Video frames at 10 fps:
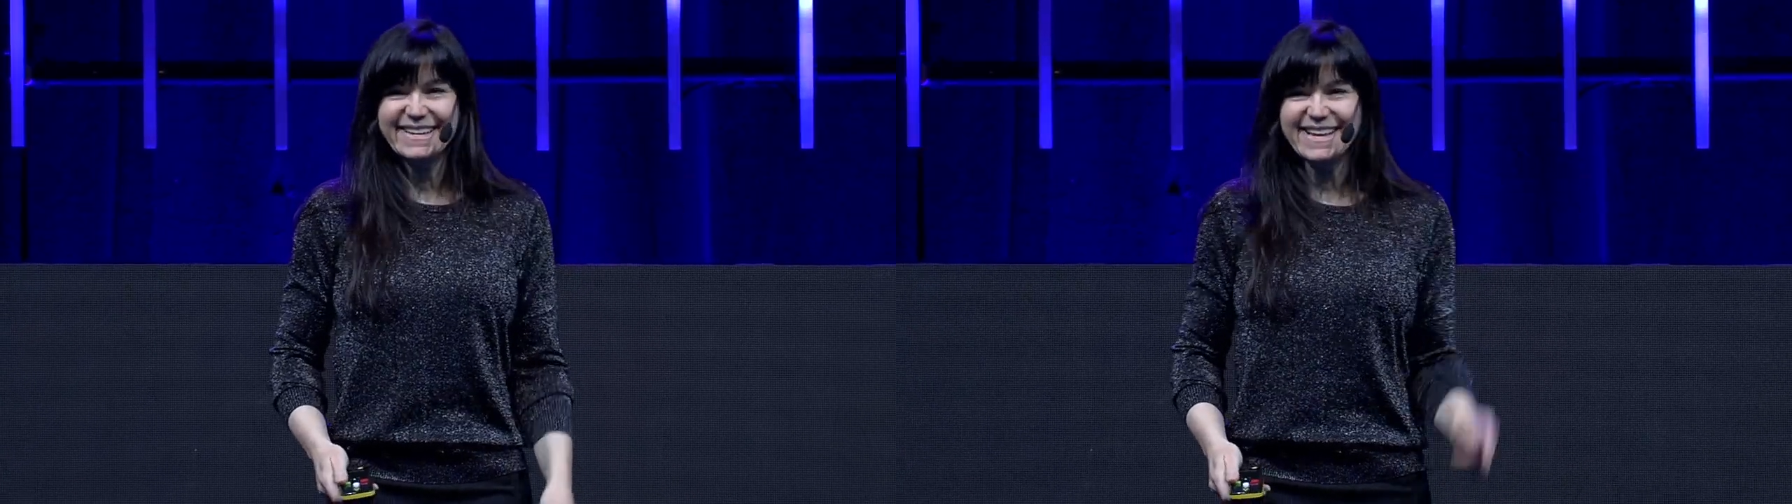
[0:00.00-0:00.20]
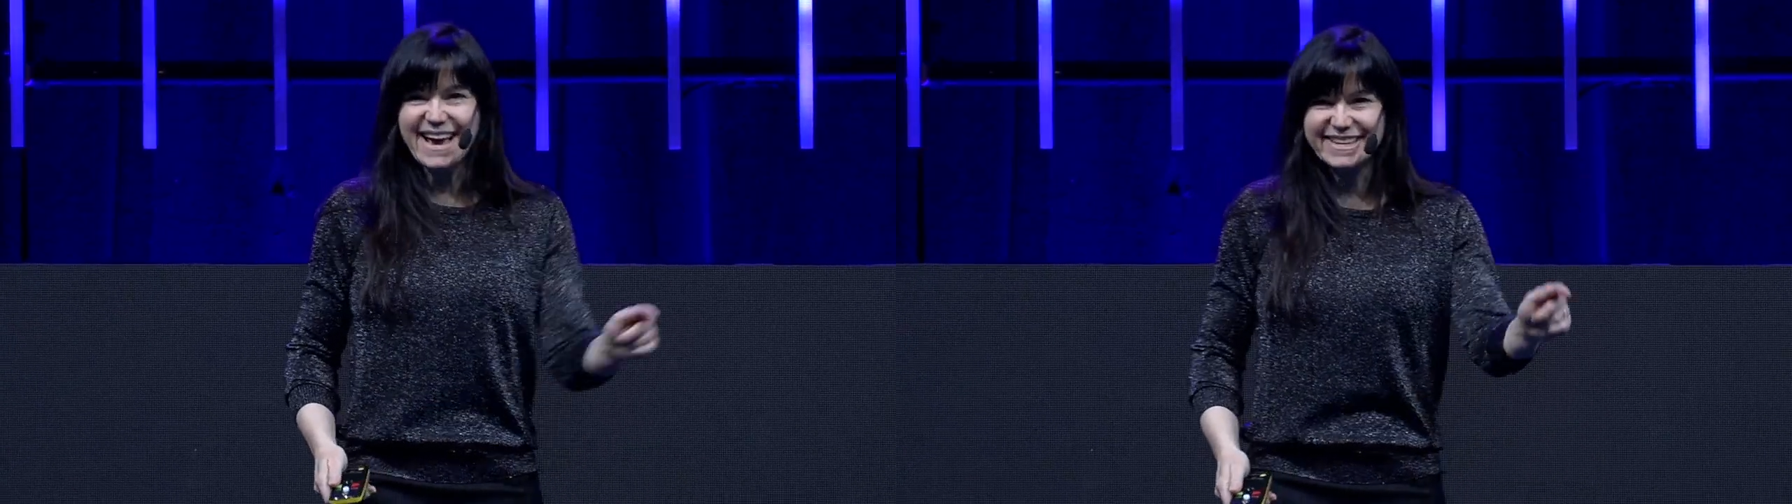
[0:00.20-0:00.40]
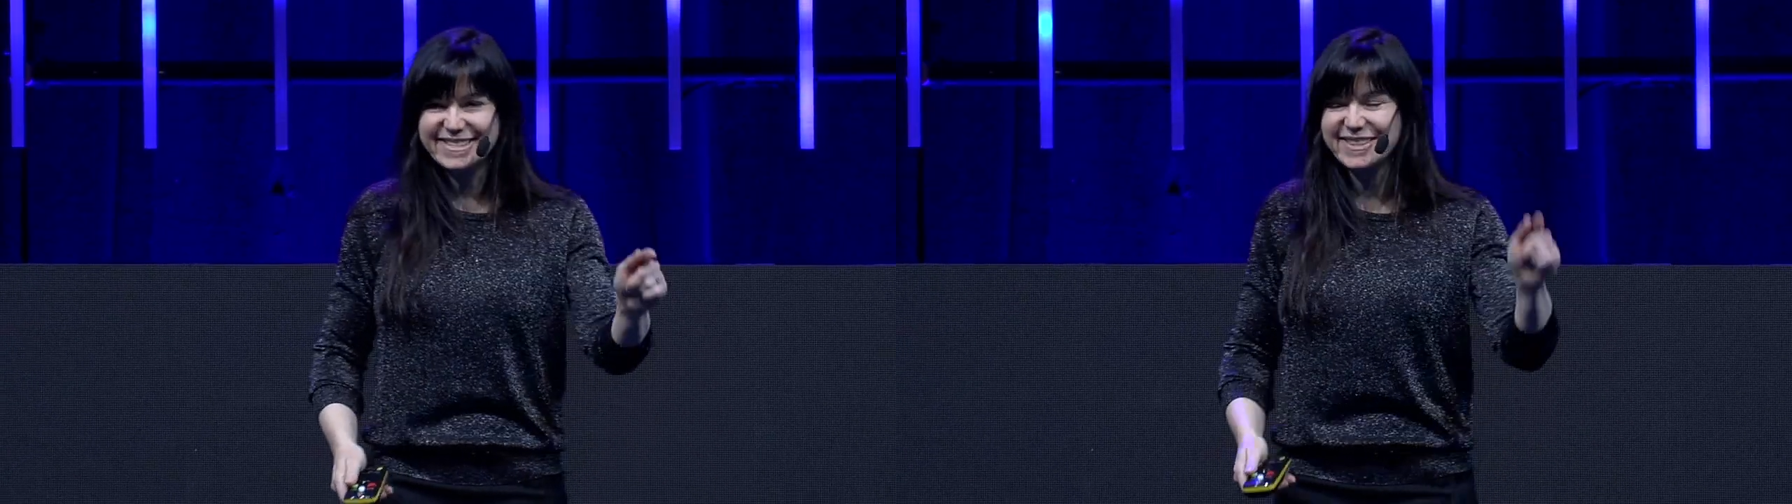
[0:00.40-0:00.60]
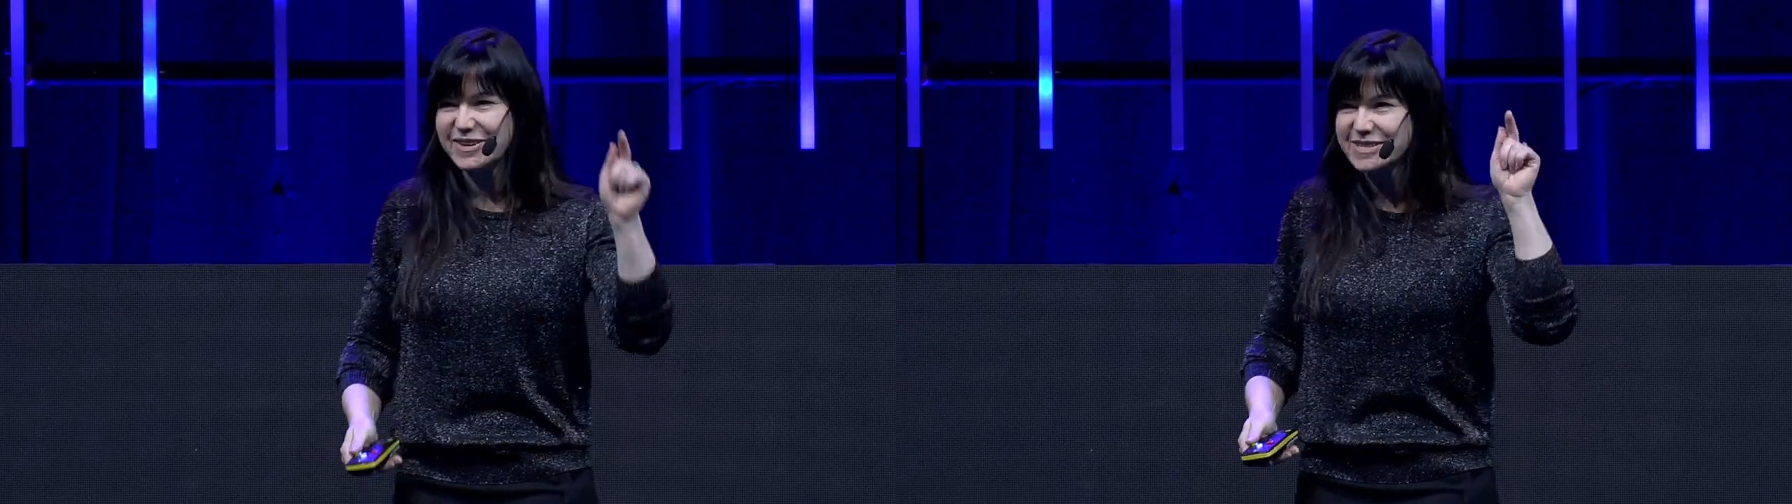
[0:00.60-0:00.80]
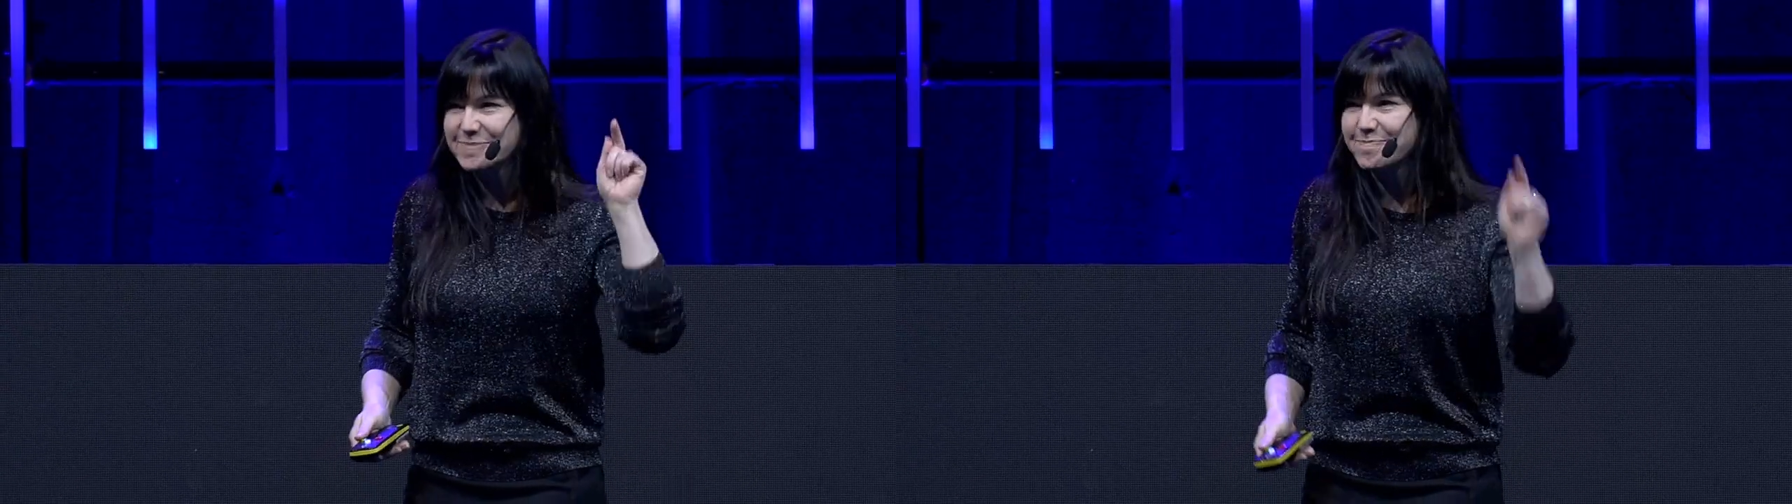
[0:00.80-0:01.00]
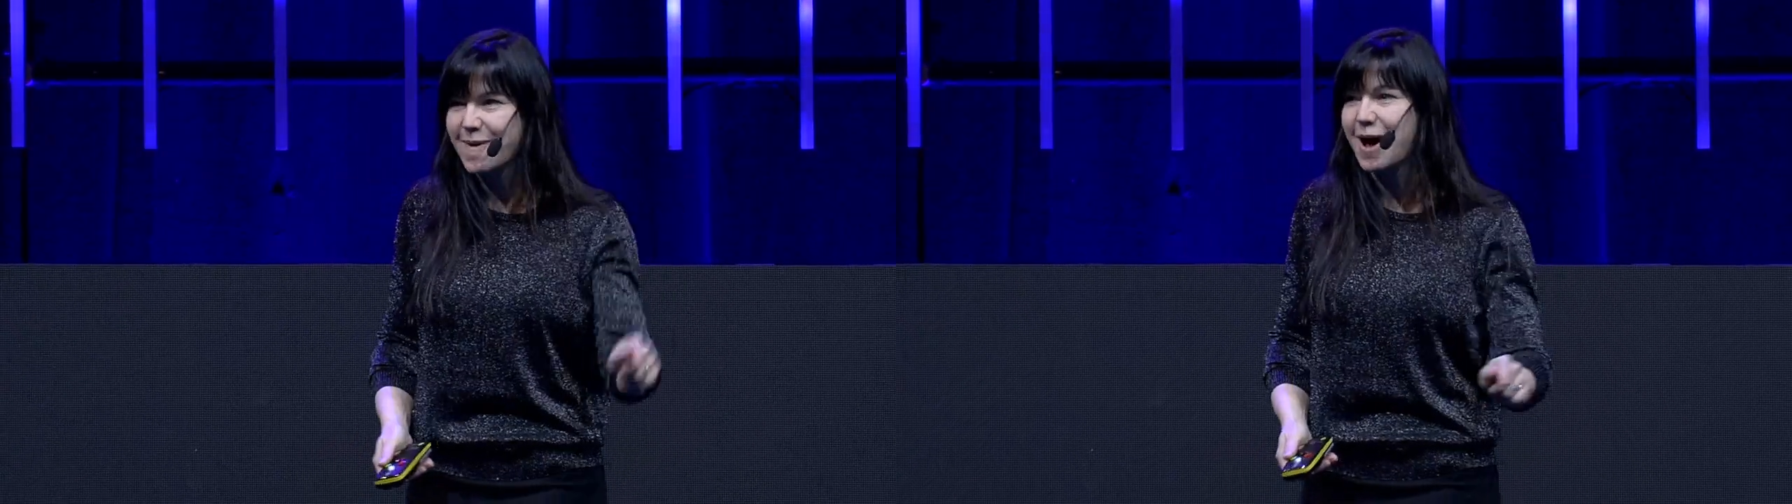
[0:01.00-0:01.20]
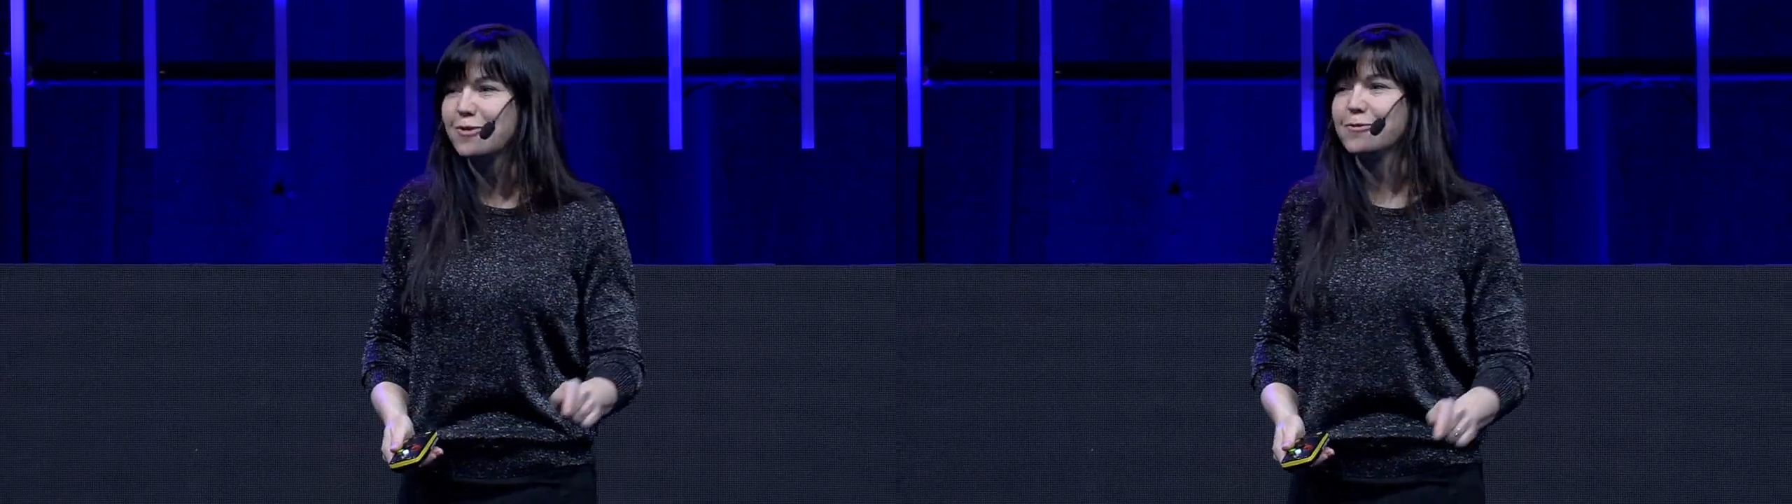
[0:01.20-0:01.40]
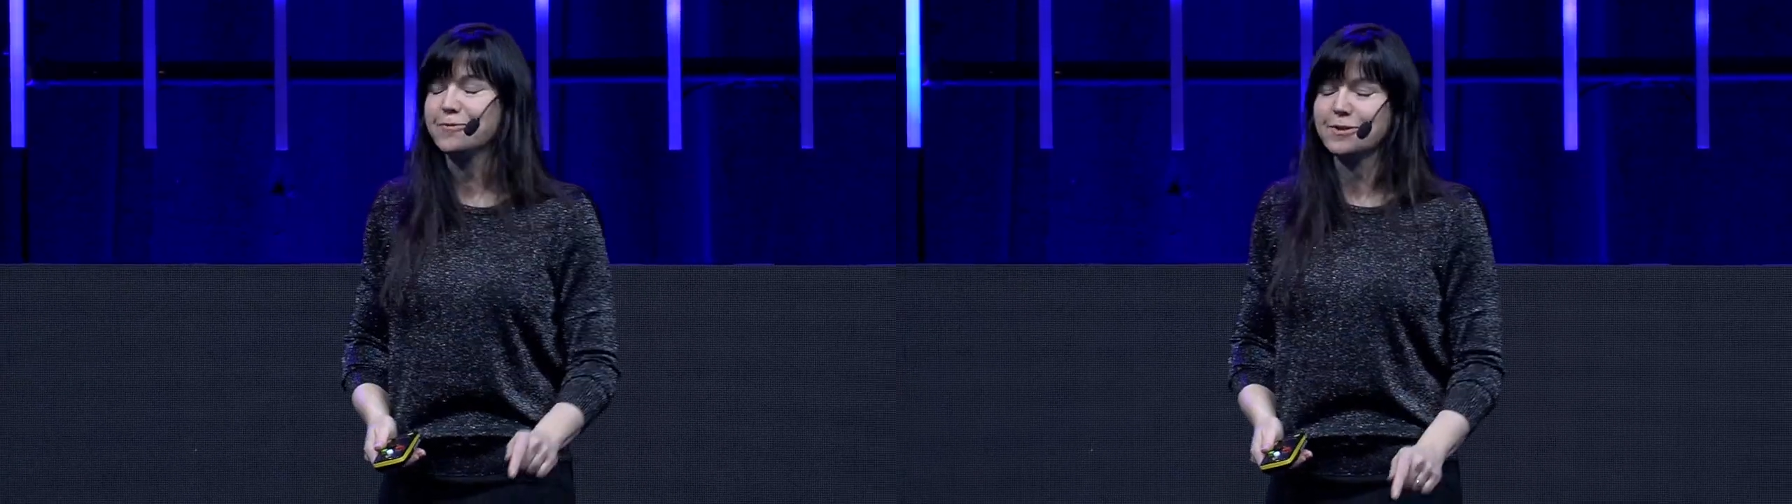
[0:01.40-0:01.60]
Yes, there is a
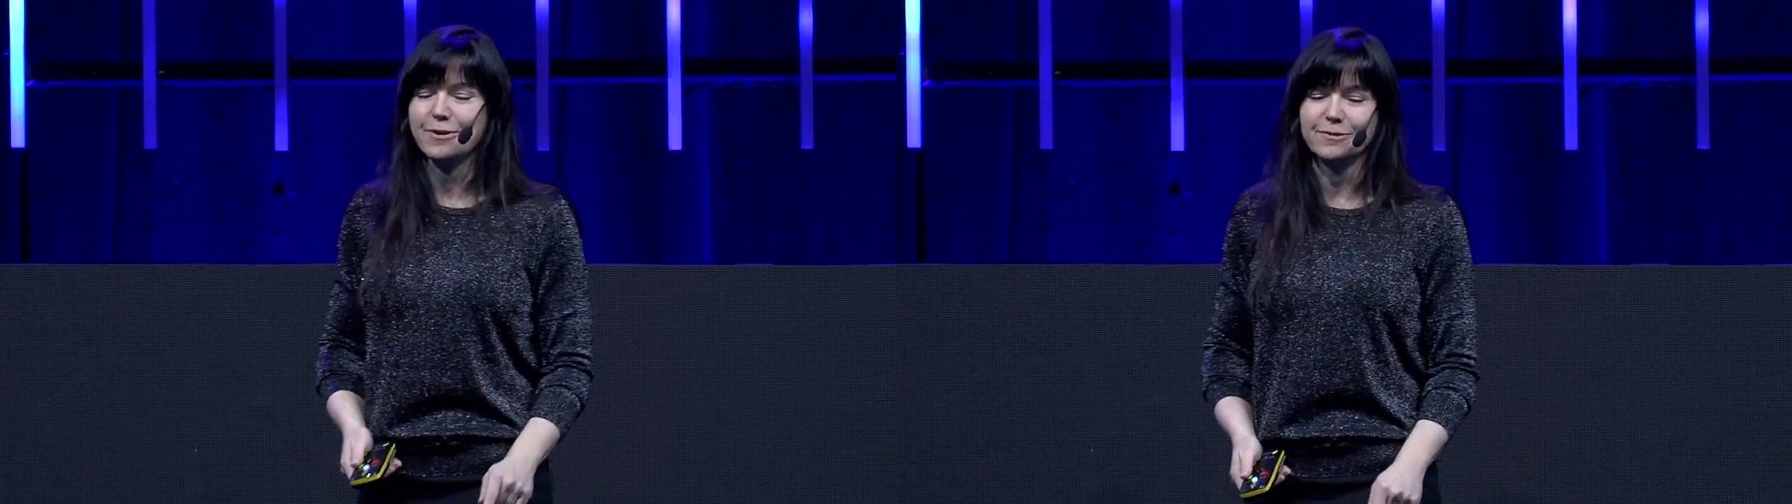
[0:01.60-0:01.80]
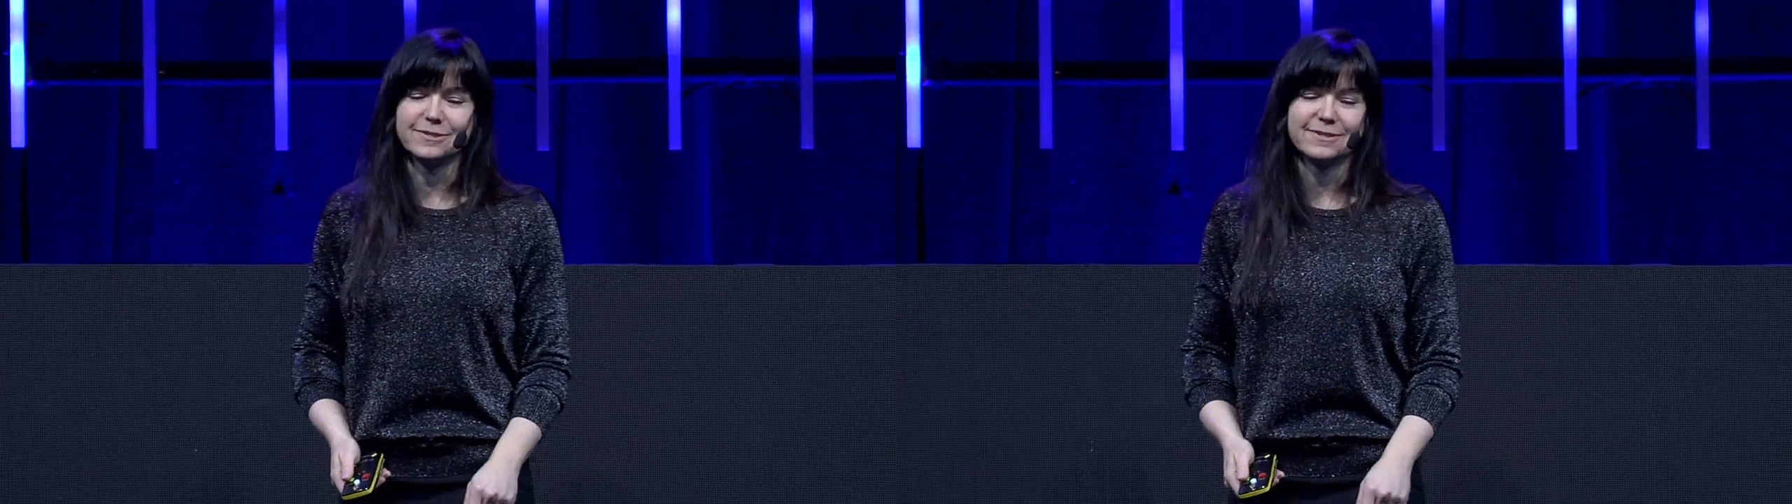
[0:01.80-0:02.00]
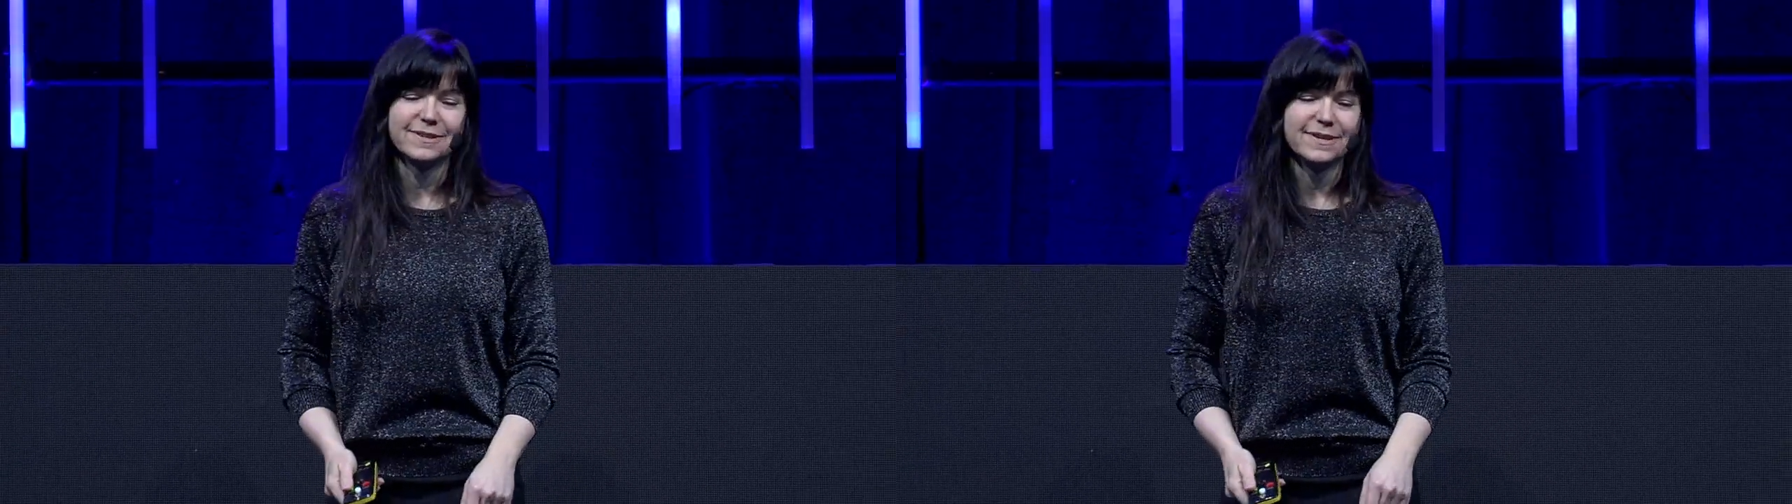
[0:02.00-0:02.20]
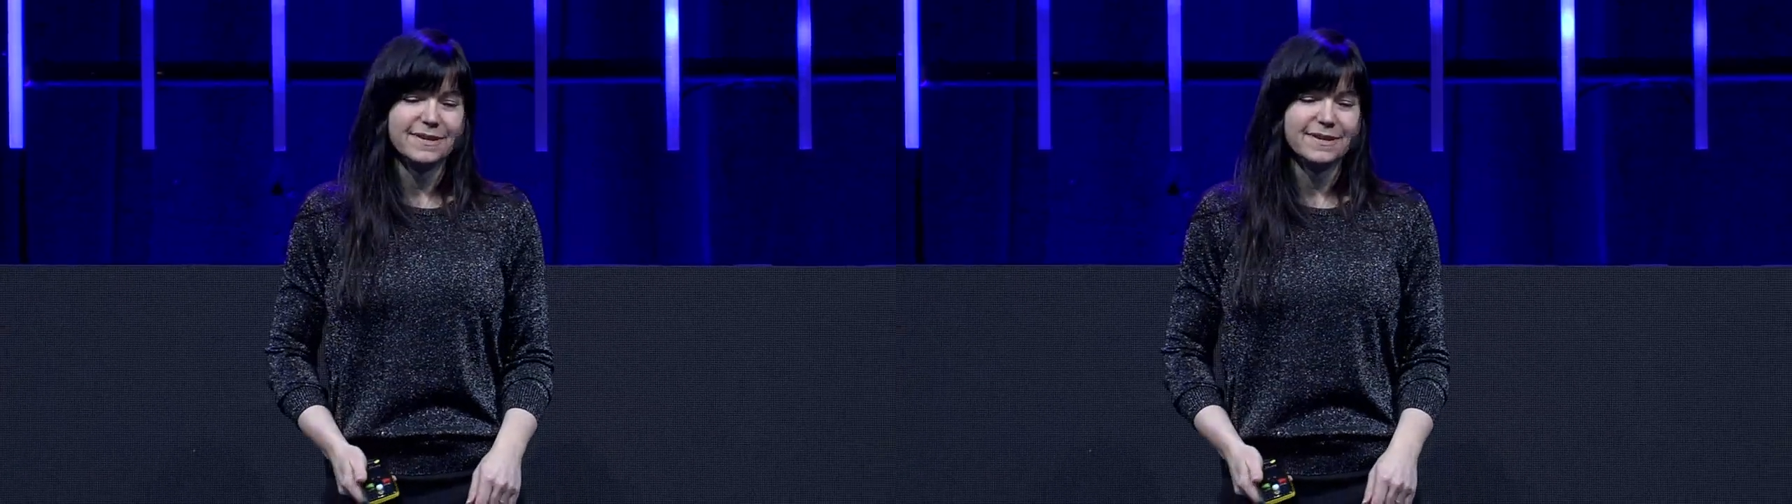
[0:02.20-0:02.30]
model for those.